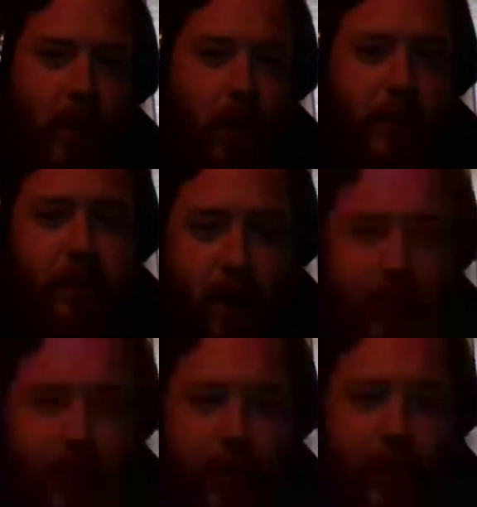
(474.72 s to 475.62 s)
We're
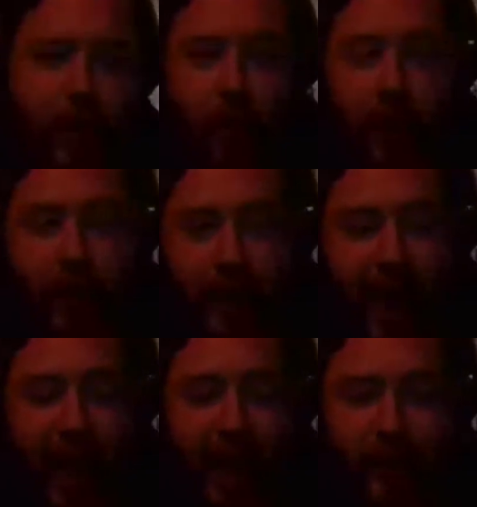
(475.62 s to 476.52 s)
smarter than you, and we can be
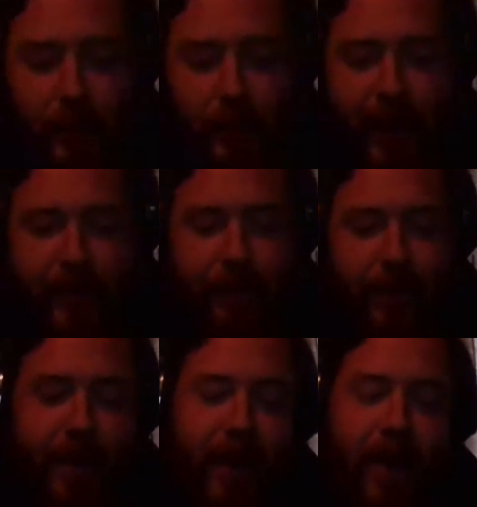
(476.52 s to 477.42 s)
assholes because of it.